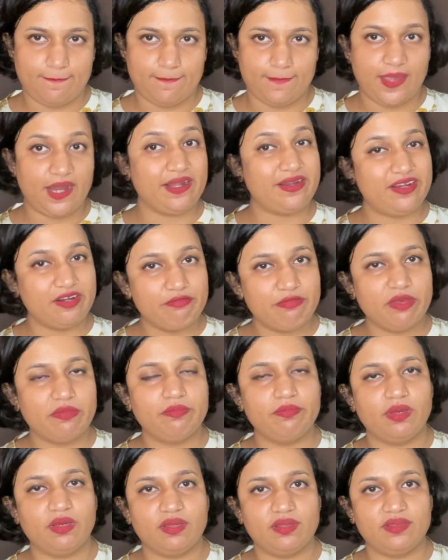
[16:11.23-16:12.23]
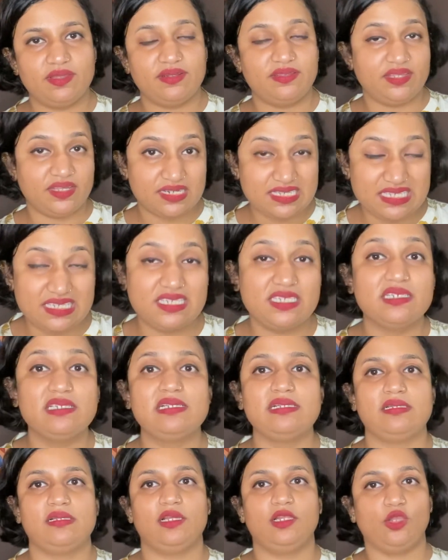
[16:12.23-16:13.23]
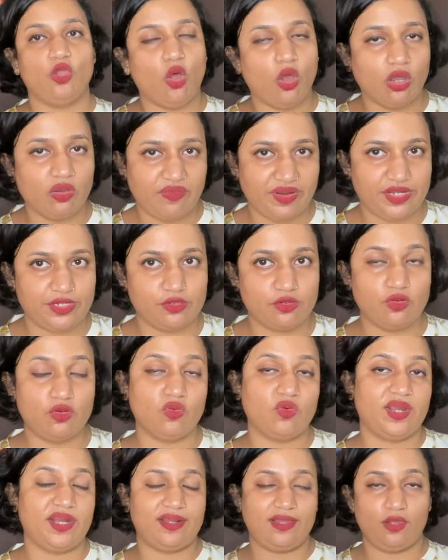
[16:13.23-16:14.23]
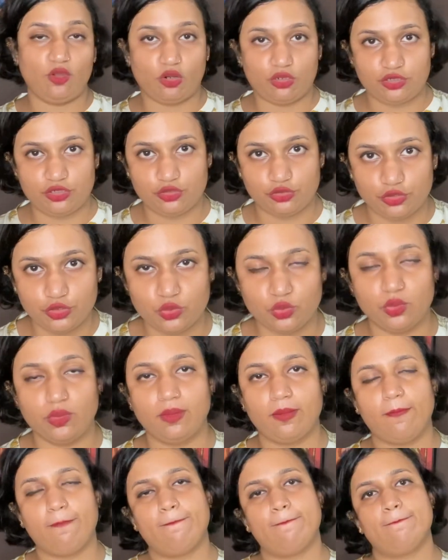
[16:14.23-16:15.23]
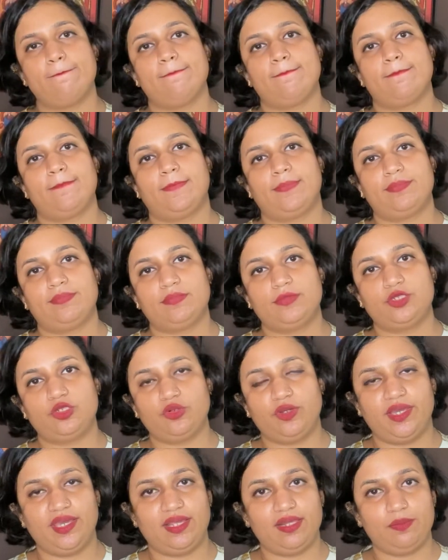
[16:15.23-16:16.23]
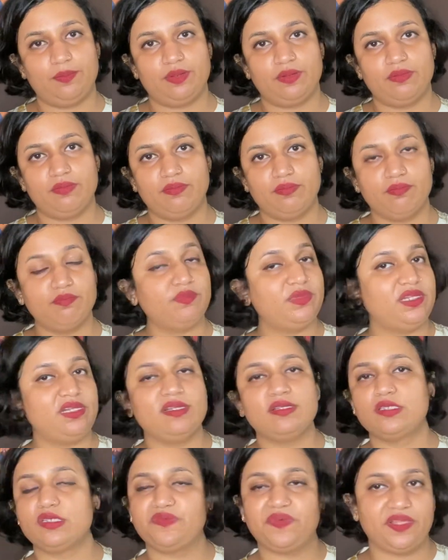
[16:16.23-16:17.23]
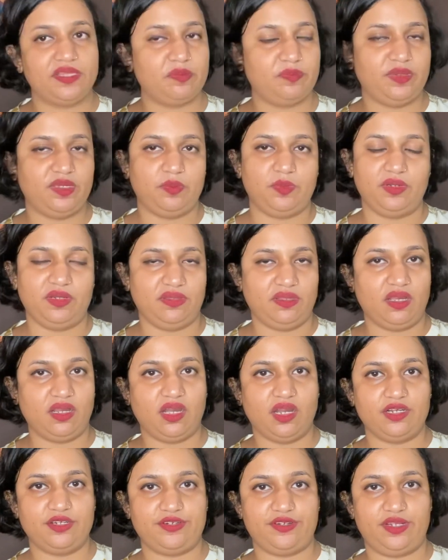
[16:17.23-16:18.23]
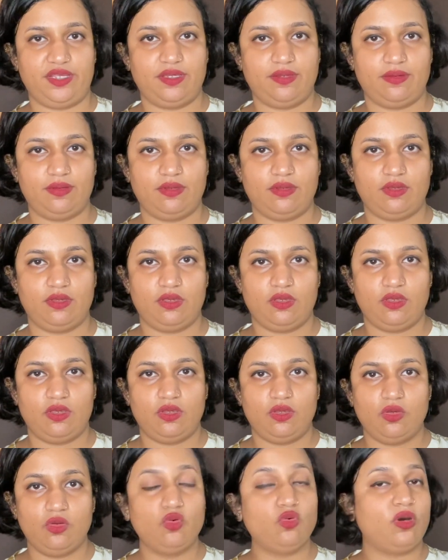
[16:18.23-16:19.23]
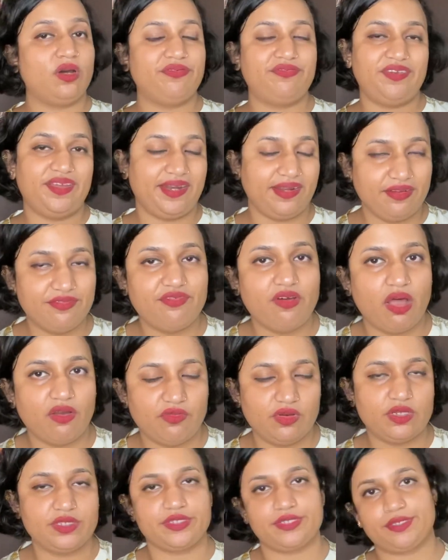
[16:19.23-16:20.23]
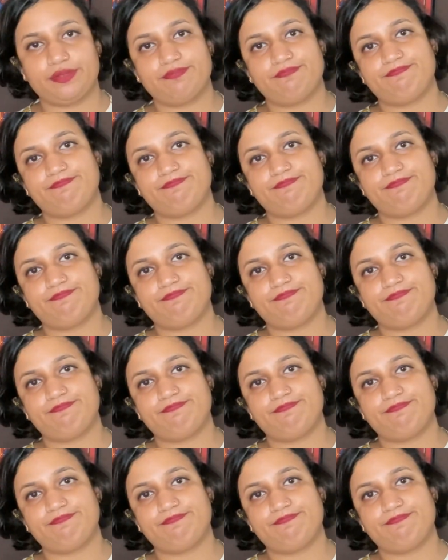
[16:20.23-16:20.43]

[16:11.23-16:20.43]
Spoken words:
and remember that there is still a long way to go and a lot to do to help millions of other people in our country who are faring far worse.